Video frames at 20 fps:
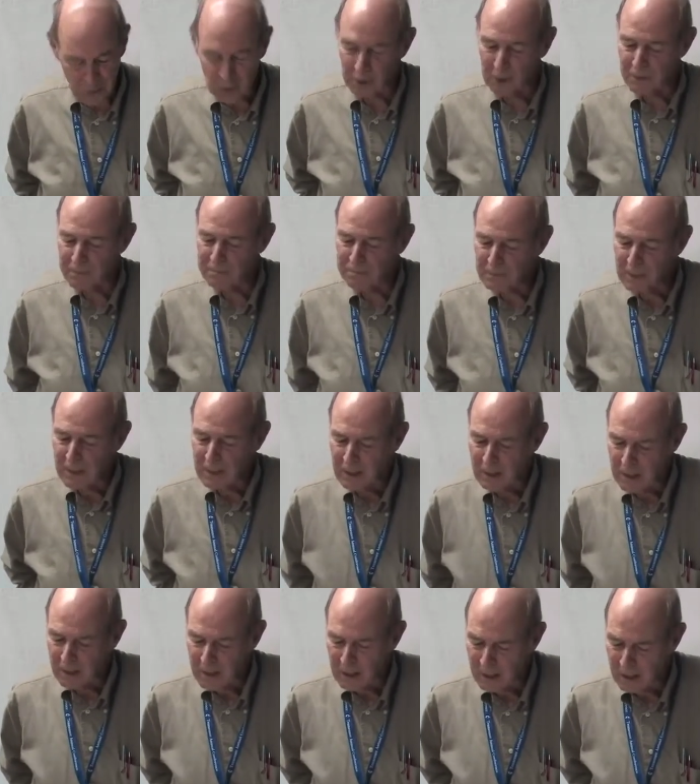so,
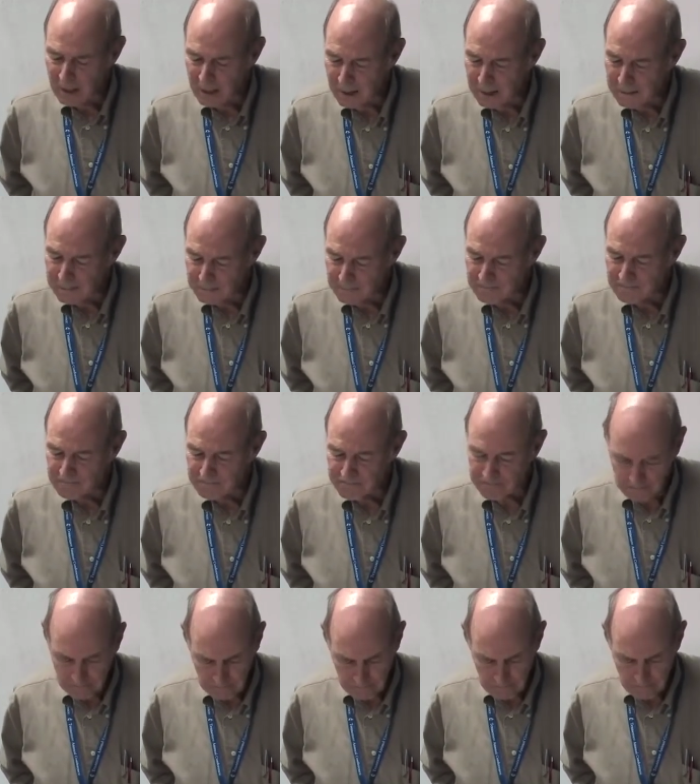um,
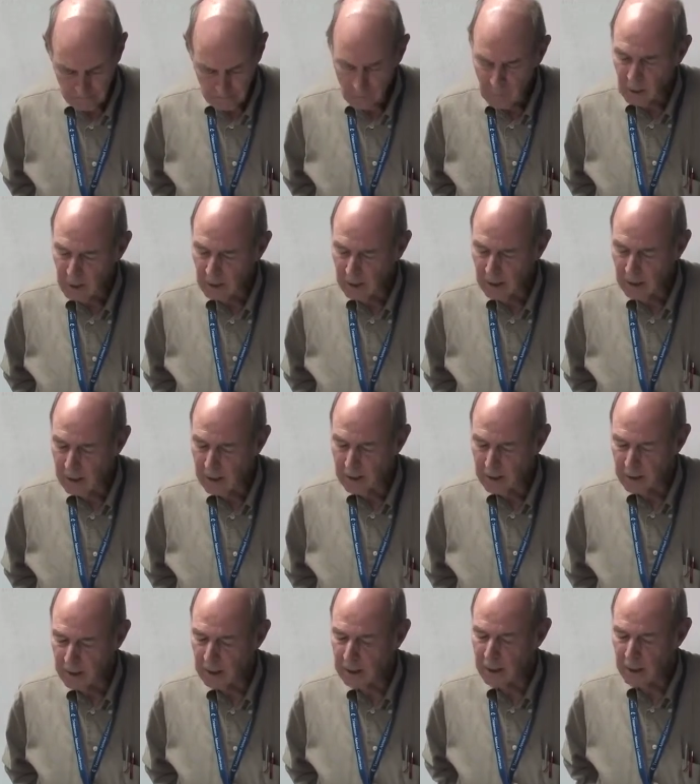uh,
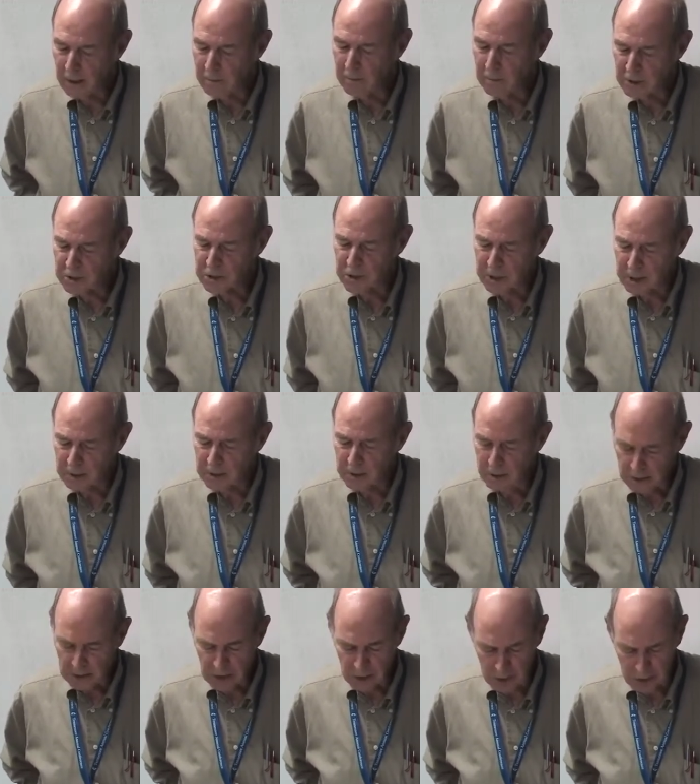now I want to say
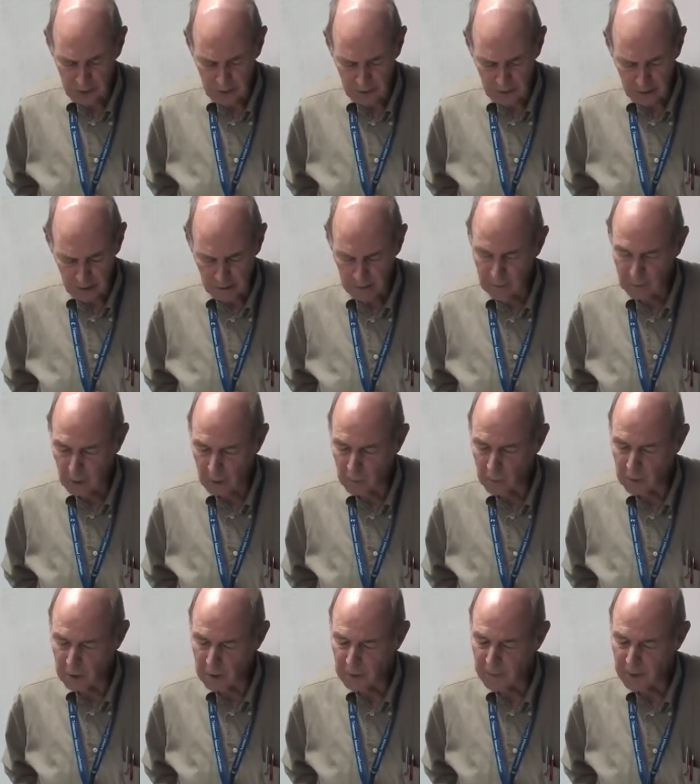uh, just a, a, a,
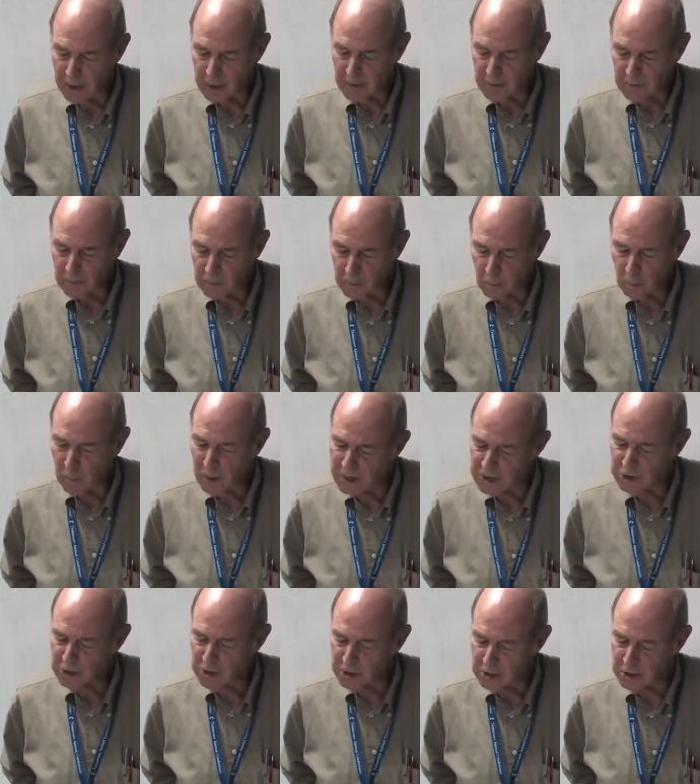word about
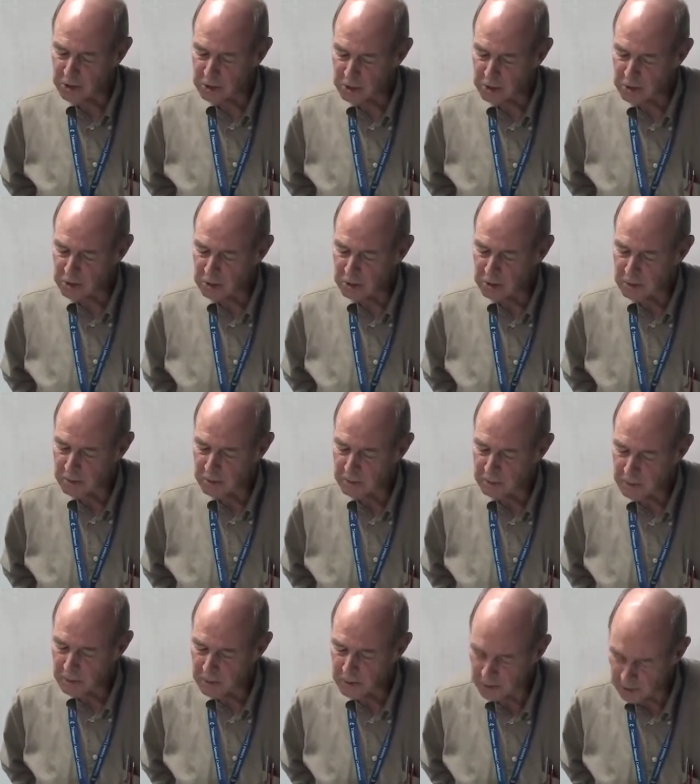Wesley's,
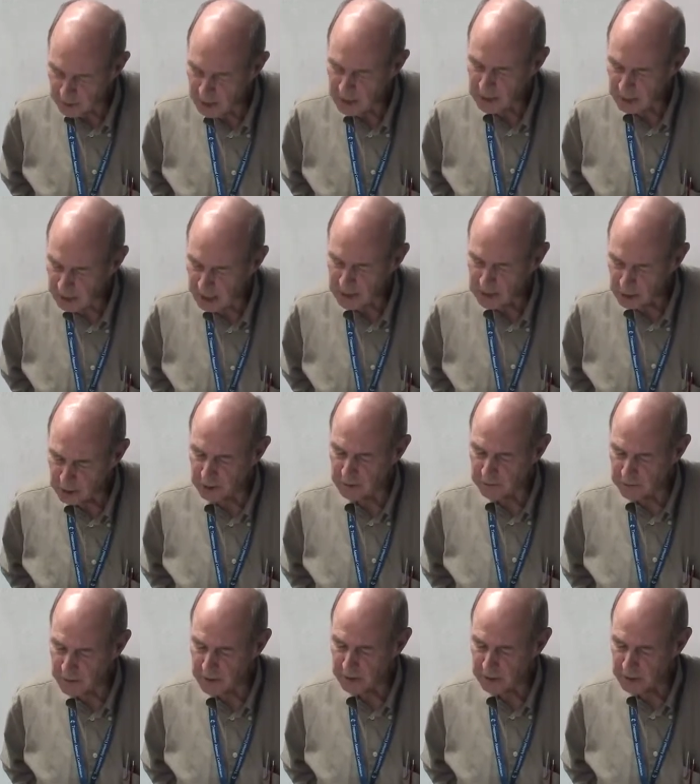the theological
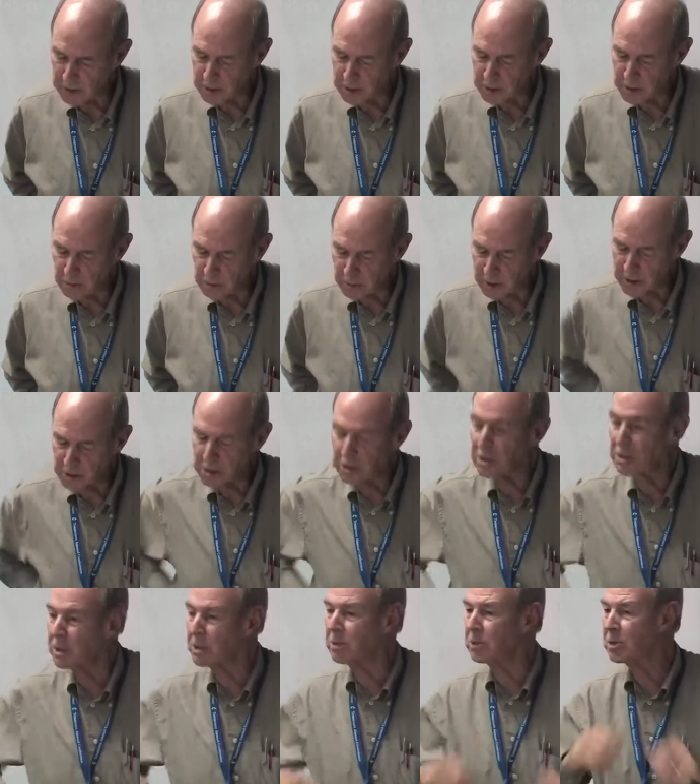foundation of
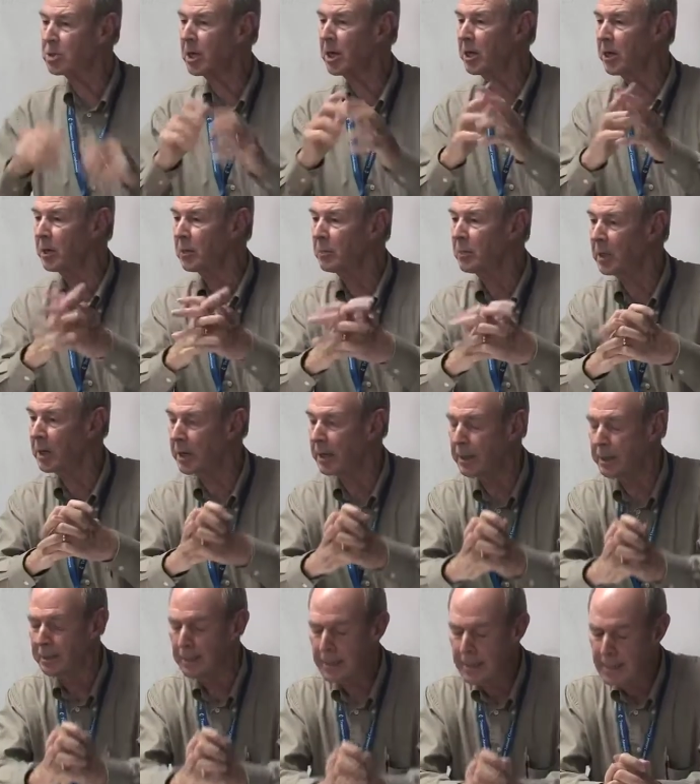Wesley's understanding of money.